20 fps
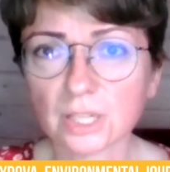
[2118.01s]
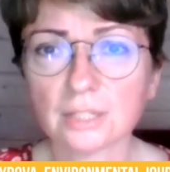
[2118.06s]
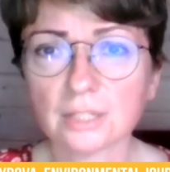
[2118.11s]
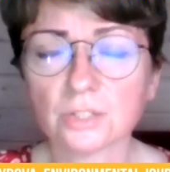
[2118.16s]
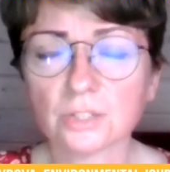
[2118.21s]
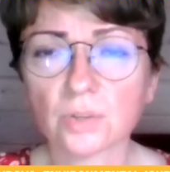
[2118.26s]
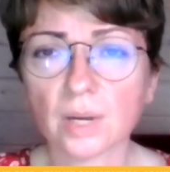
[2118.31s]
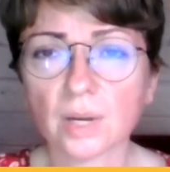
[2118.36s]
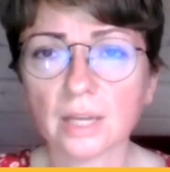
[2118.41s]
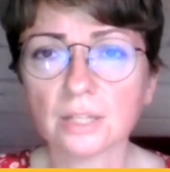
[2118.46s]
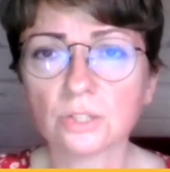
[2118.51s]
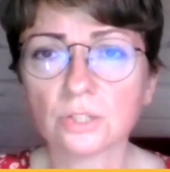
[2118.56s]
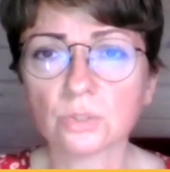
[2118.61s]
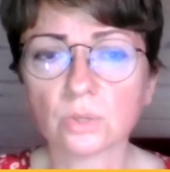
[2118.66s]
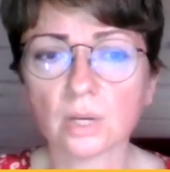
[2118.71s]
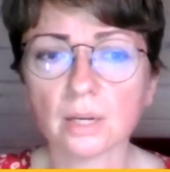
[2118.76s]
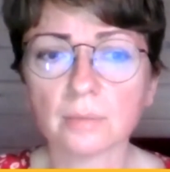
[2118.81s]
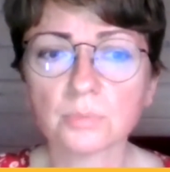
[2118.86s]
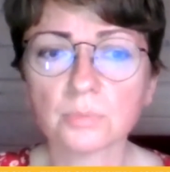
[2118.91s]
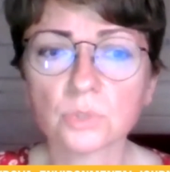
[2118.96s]
and trying to
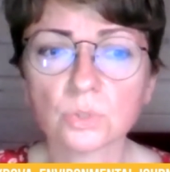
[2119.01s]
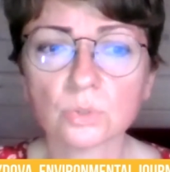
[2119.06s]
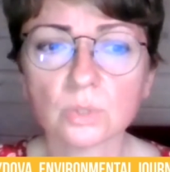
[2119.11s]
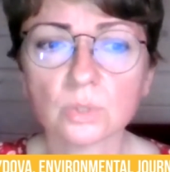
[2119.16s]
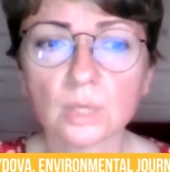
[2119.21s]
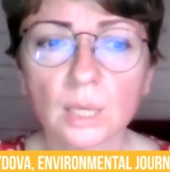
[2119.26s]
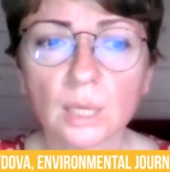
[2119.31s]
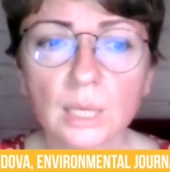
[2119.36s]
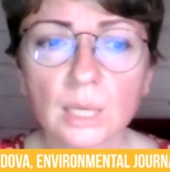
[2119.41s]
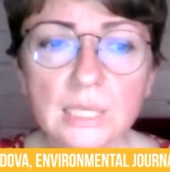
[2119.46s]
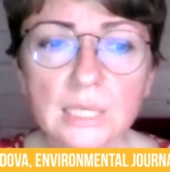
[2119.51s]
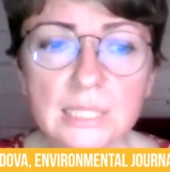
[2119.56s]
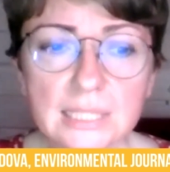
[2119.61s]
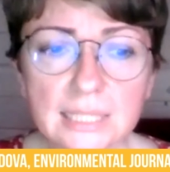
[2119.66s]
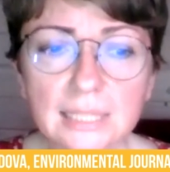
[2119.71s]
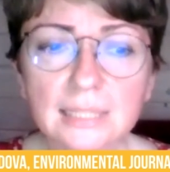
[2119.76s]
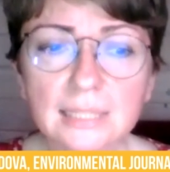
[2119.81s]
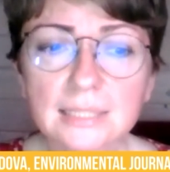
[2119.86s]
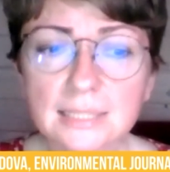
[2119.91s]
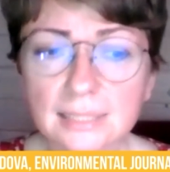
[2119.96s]
come to a
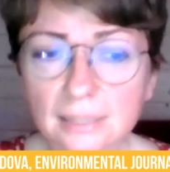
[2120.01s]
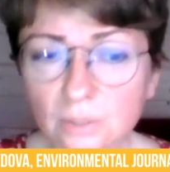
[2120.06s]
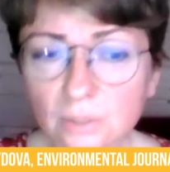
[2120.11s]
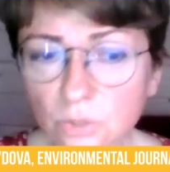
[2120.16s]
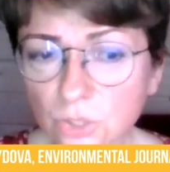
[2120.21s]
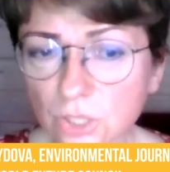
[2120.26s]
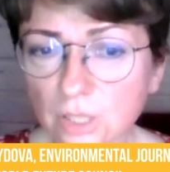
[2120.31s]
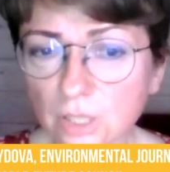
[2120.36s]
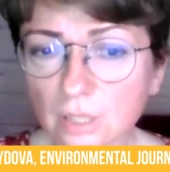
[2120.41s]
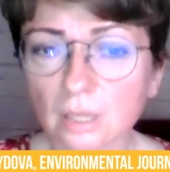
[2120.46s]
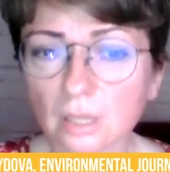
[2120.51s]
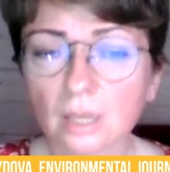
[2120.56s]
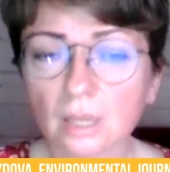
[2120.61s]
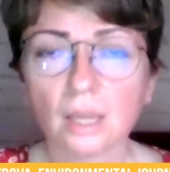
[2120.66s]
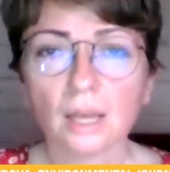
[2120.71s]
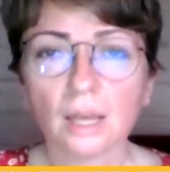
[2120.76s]
single solution,